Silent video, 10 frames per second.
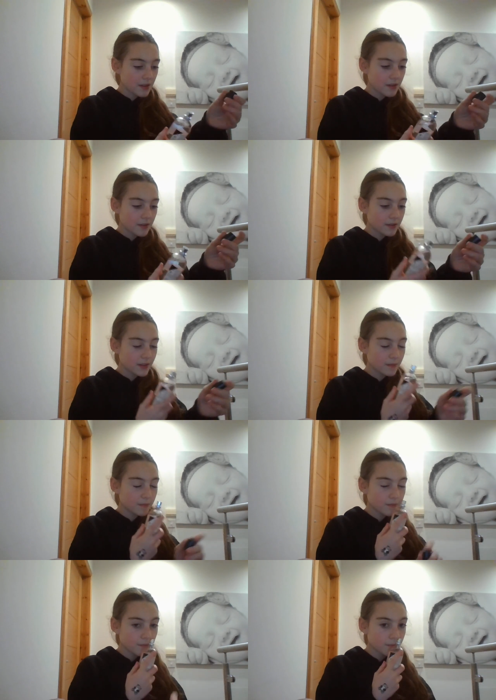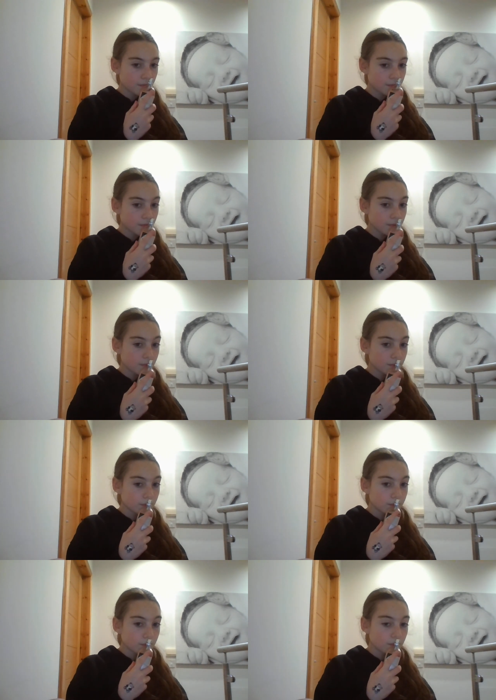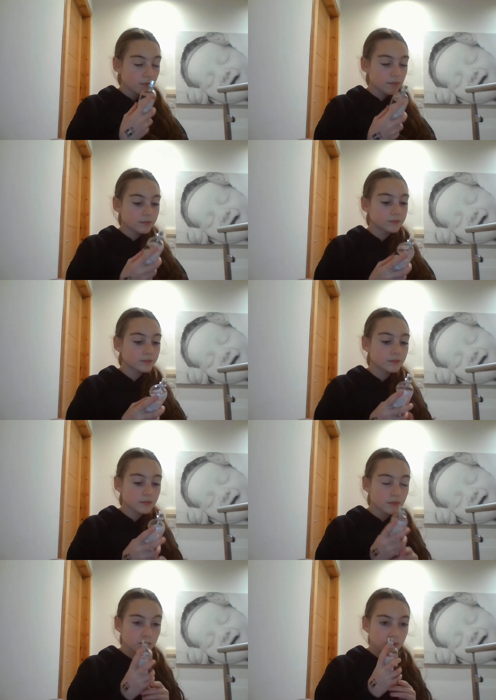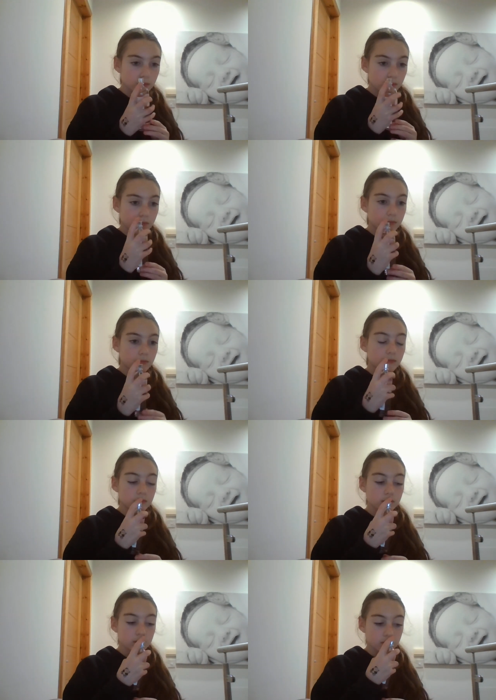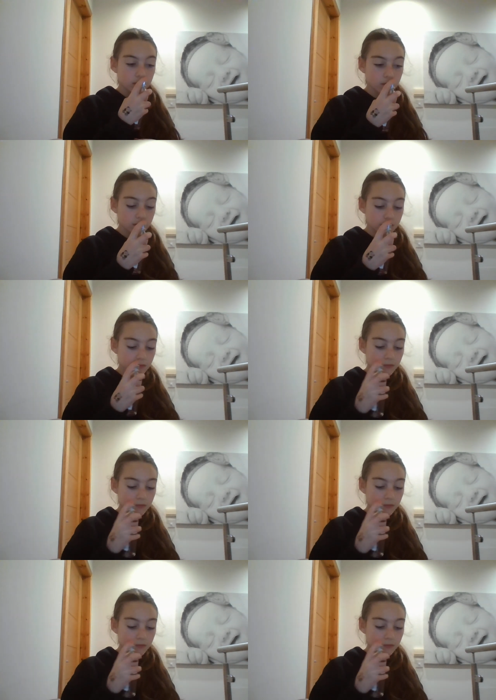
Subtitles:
Nobody speaks.